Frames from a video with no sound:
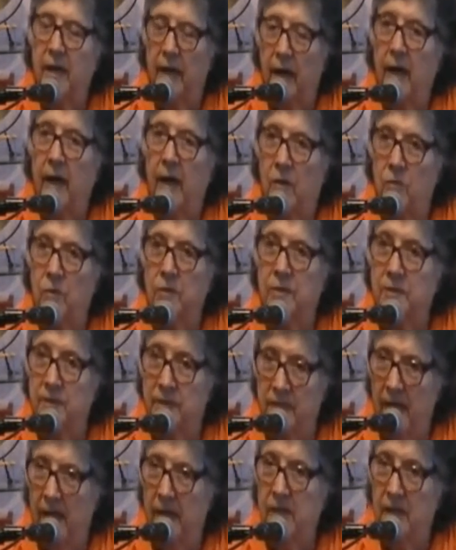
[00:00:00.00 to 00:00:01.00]
I was
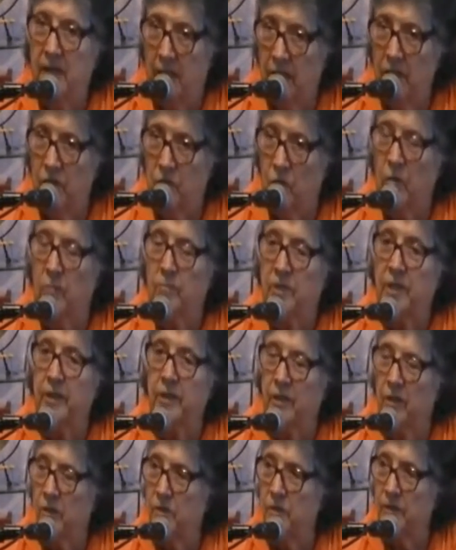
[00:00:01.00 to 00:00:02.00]
setting, and normally
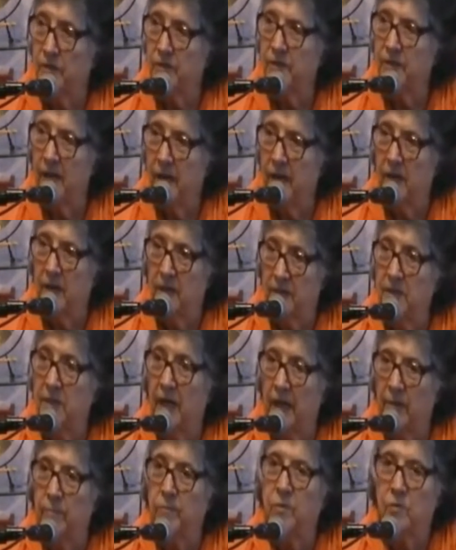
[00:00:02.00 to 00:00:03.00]
you don't set a
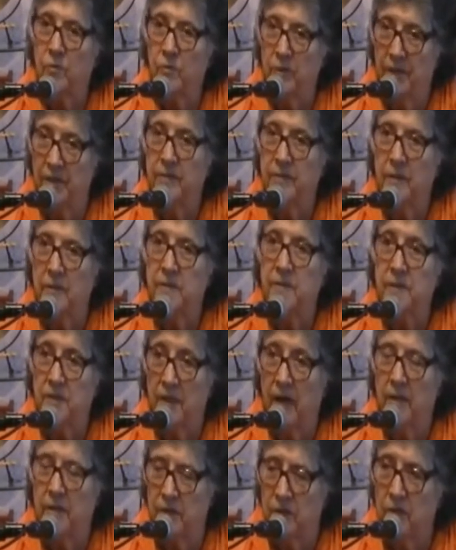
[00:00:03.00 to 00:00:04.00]
table with a
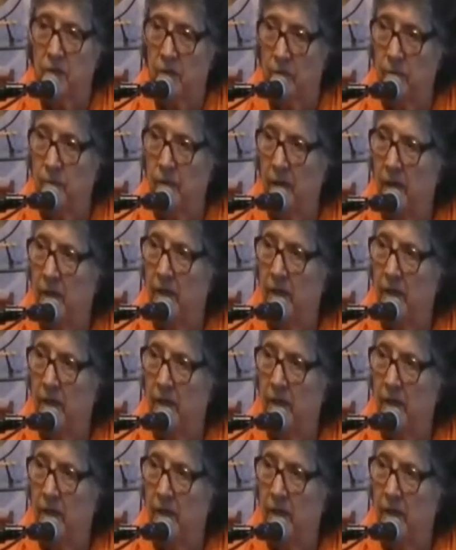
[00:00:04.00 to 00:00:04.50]
sadhu